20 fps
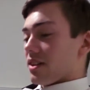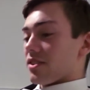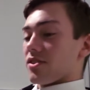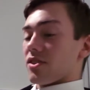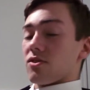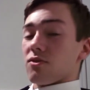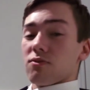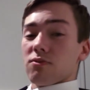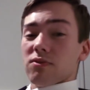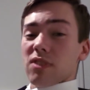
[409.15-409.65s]

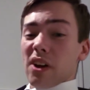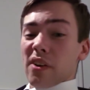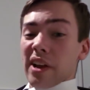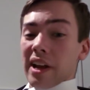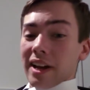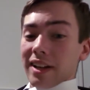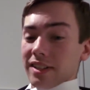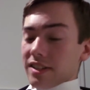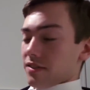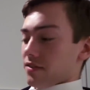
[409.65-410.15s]
So
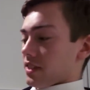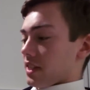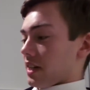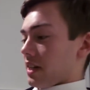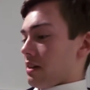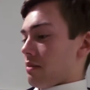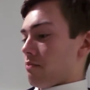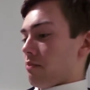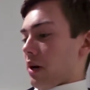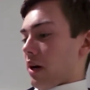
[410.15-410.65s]
very out of
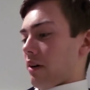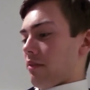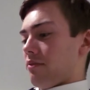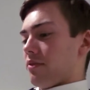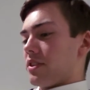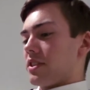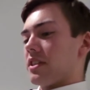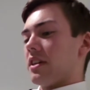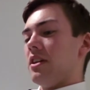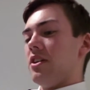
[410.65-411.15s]
date, but
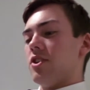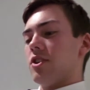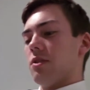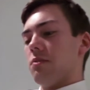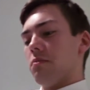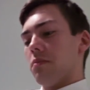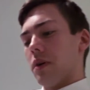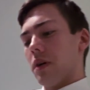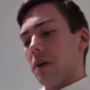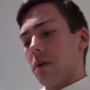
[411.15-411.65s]
for
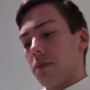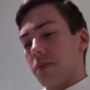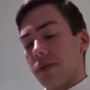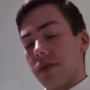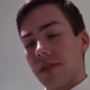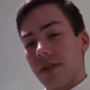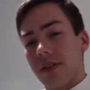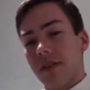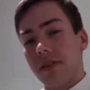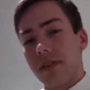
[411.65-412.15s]
teaching
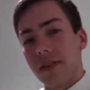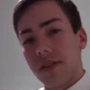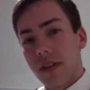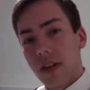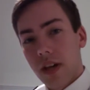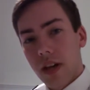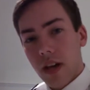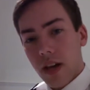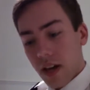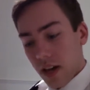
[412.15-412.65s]

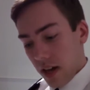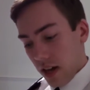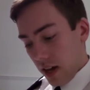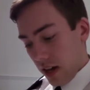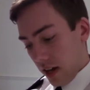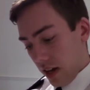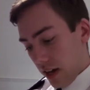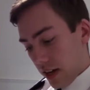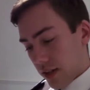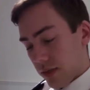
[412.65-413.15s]
purposes,
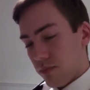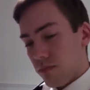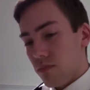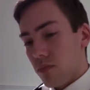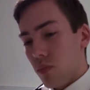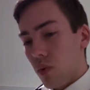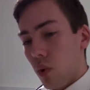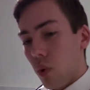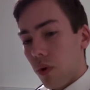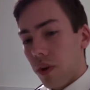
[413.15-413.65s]
it's
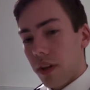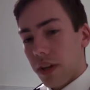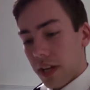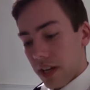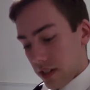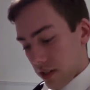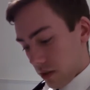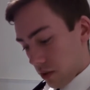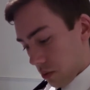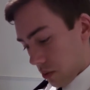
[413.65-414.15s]
more than
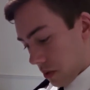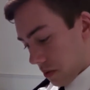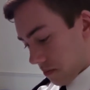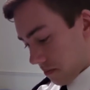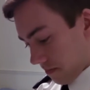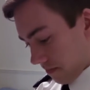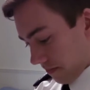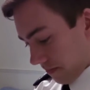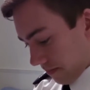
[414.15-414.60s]
adequate.